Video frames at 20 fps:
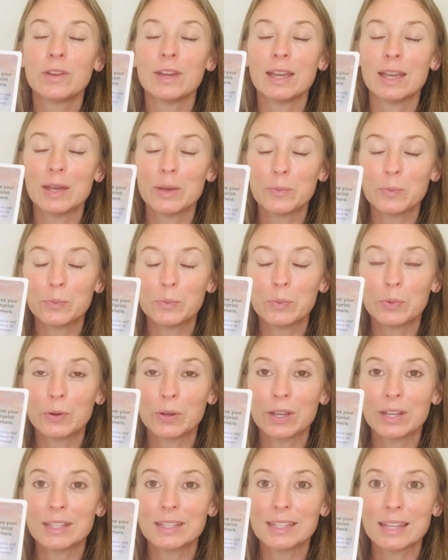
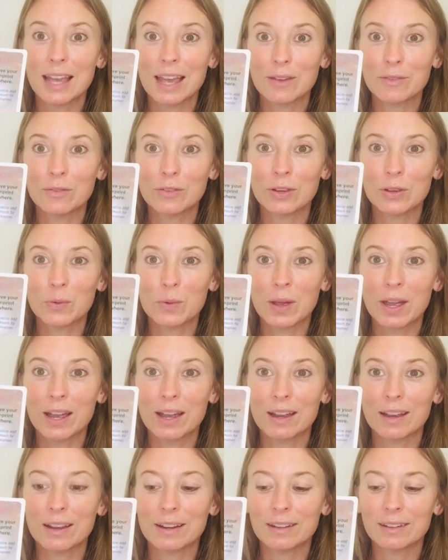imprint
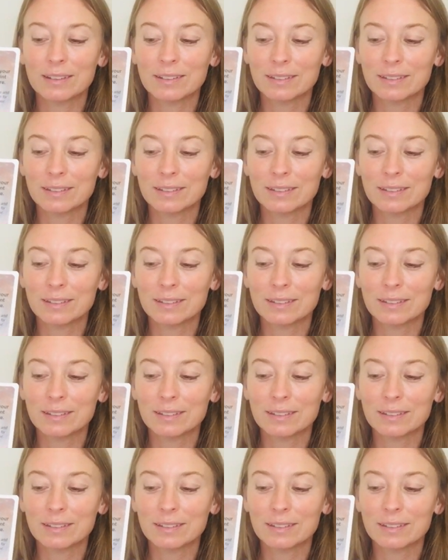everywhere.